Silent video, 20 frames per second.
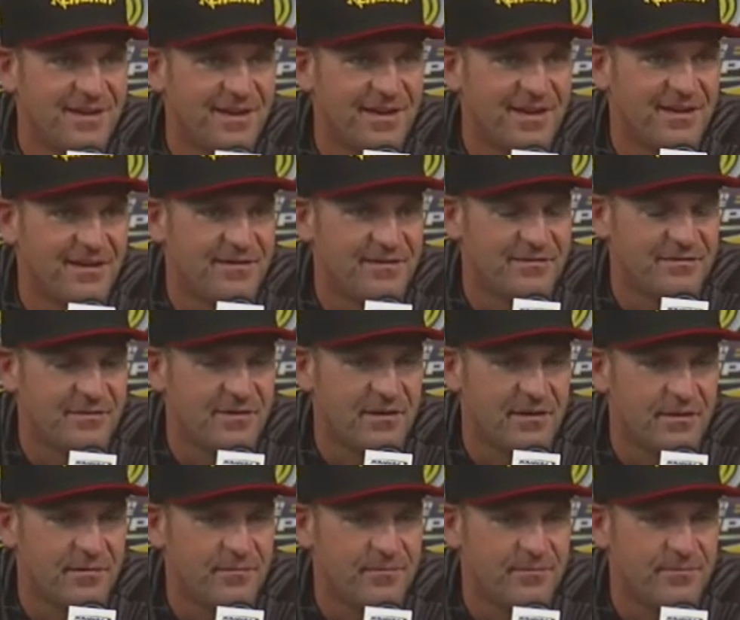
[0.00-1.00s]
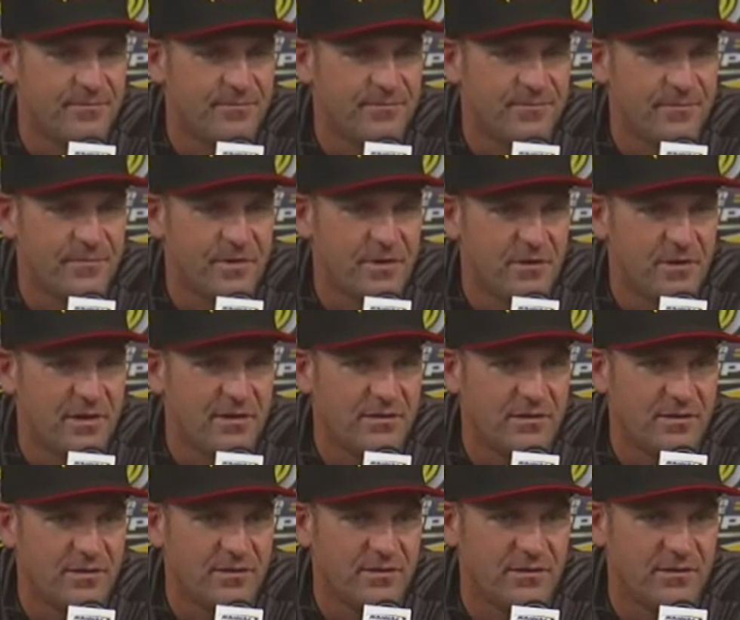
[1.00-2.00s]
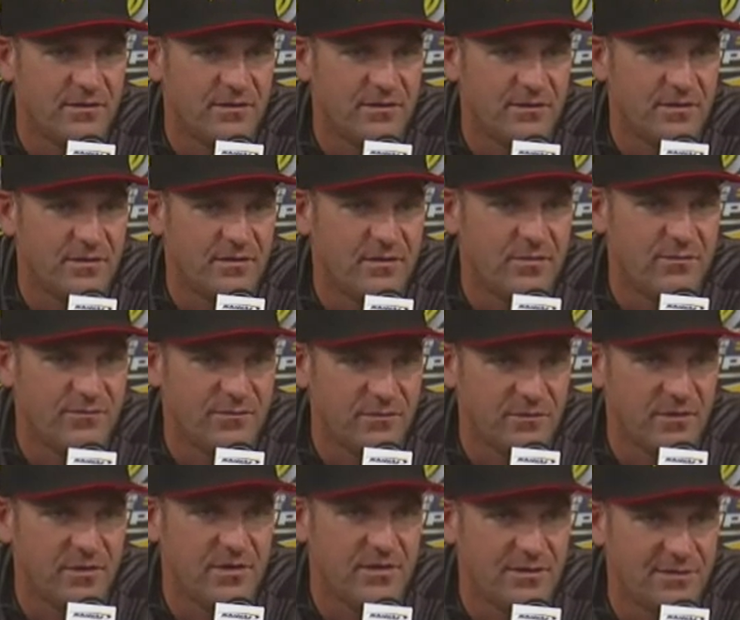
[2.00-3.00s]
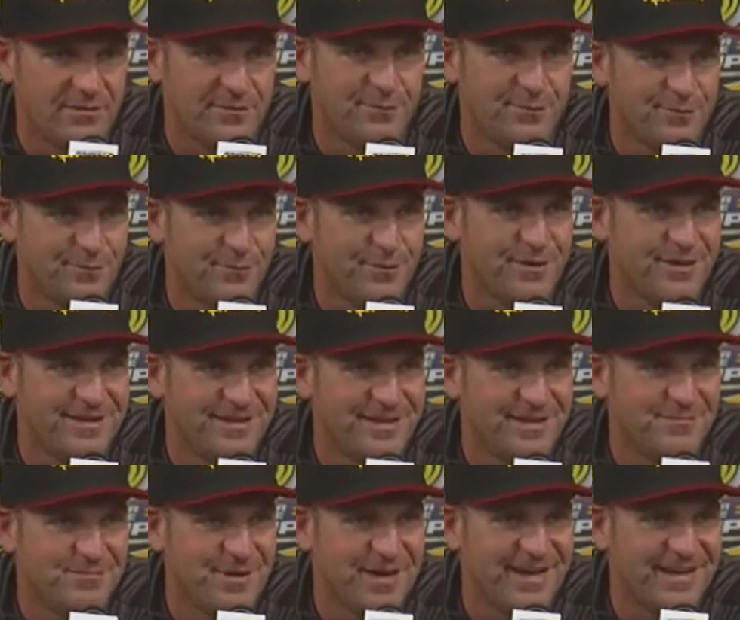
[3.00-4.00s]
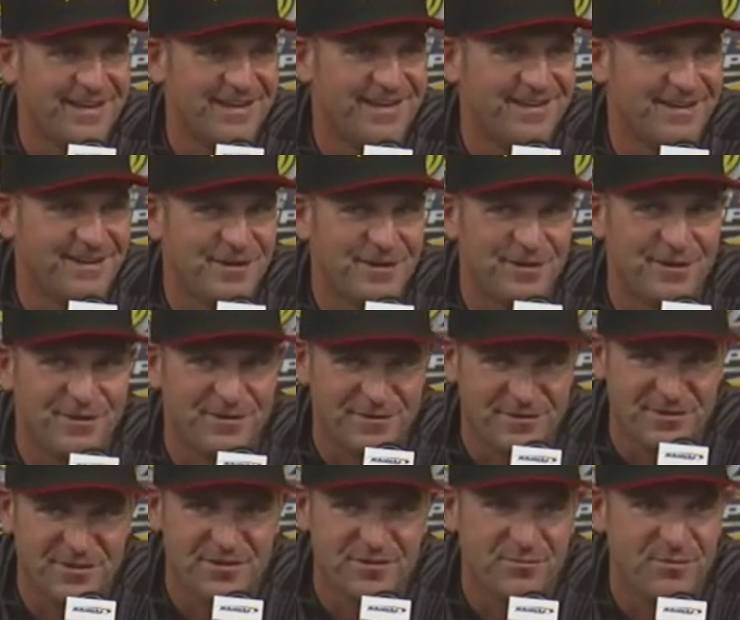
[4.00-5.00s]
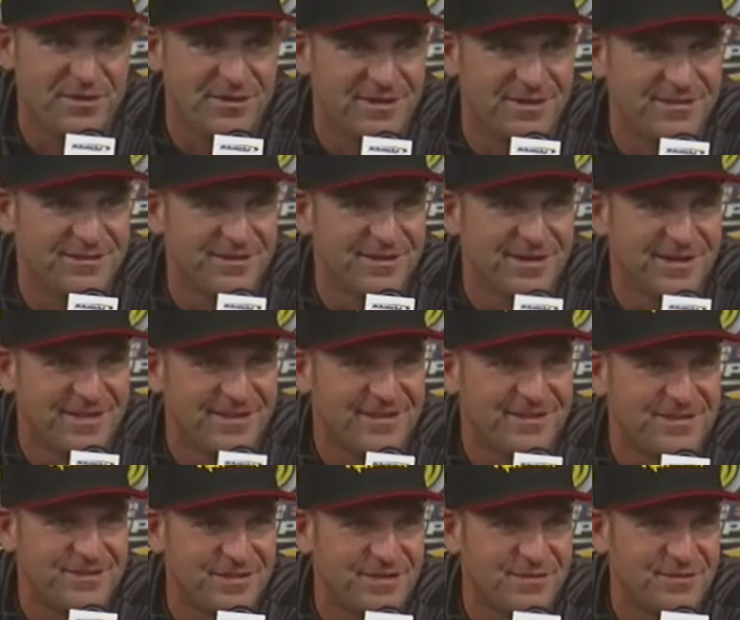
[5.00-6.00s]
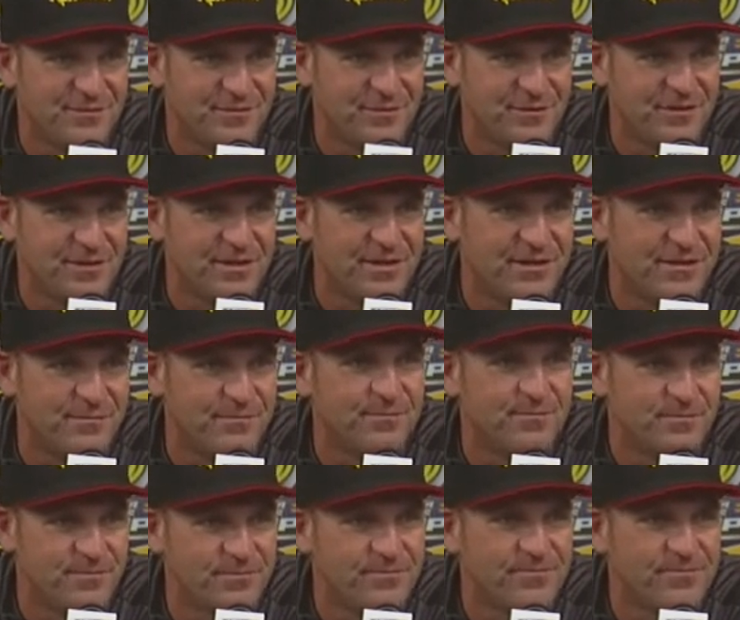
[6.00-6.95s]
And, you know, I think hopefully we can get back in here and there's going to be these seats filled again.